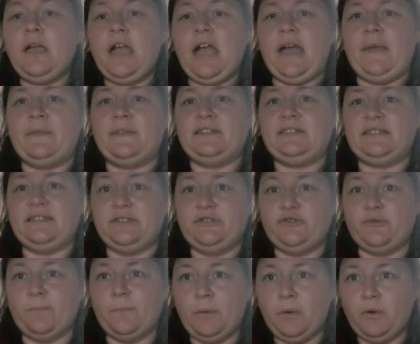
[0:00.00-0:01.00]
And this
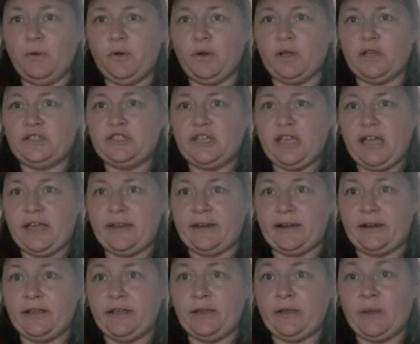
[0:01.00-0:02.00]
little boy,
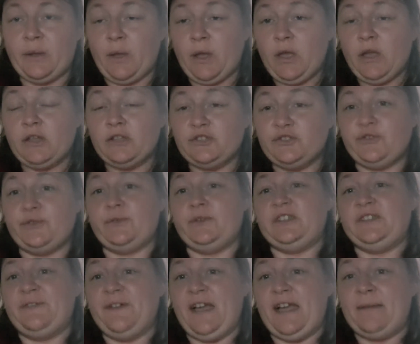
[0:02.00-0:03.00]
sadly, to
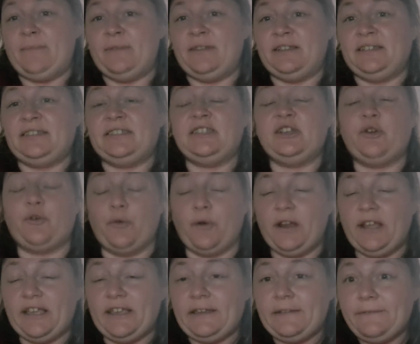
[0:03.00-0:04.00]
his family's
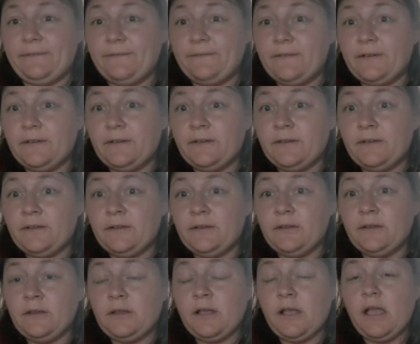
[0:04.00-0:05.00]
grief
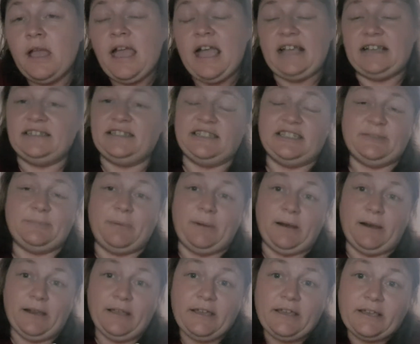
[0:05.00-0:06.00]
and
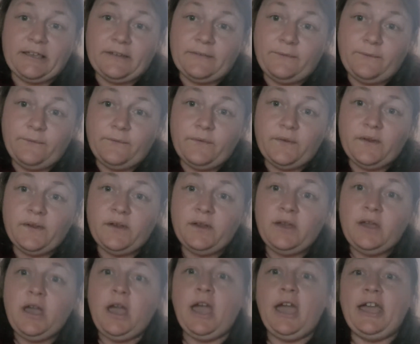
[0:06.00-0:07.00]
disbelief,
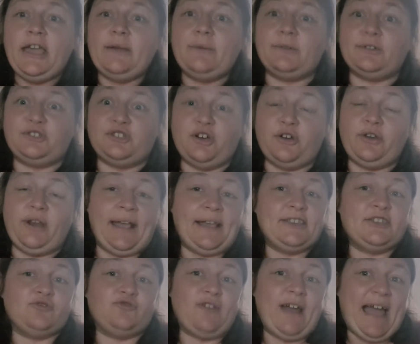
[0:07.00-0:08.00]
he was known
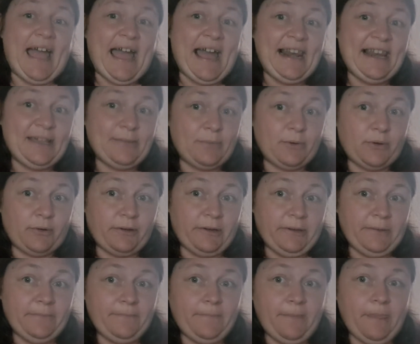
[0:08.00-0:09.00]
as Rat Alley Boy,